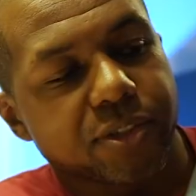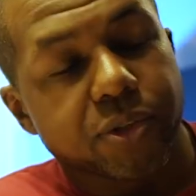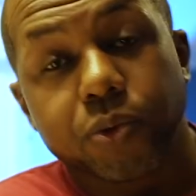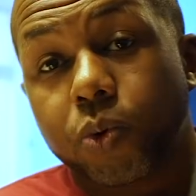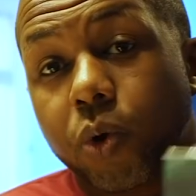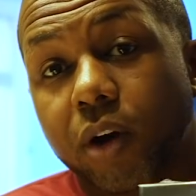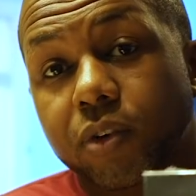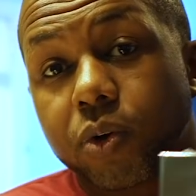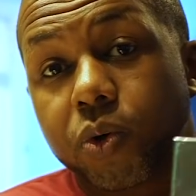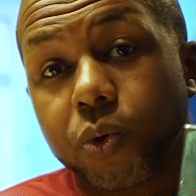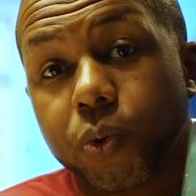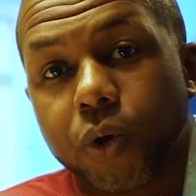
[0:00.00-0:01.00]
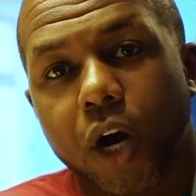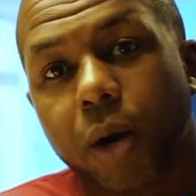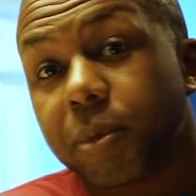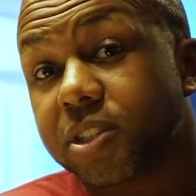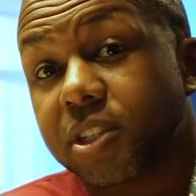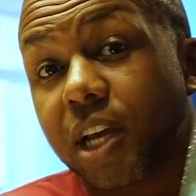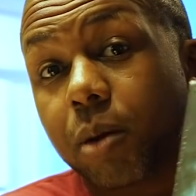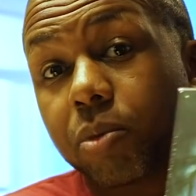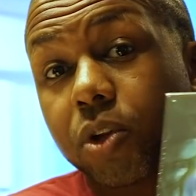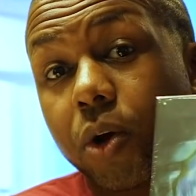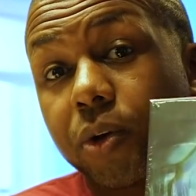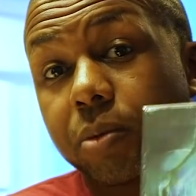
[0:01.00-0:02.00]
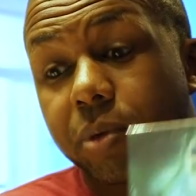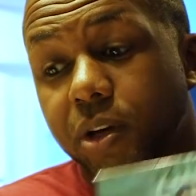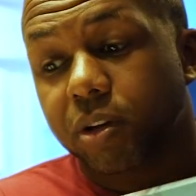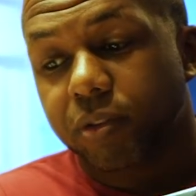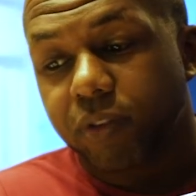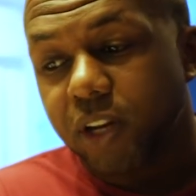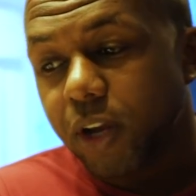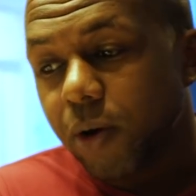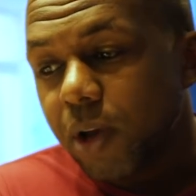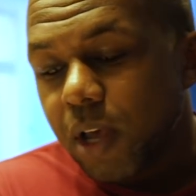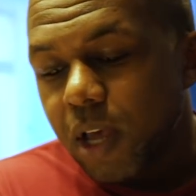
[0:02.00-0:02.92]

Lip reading: to whoever who commented down below in the middle of the video.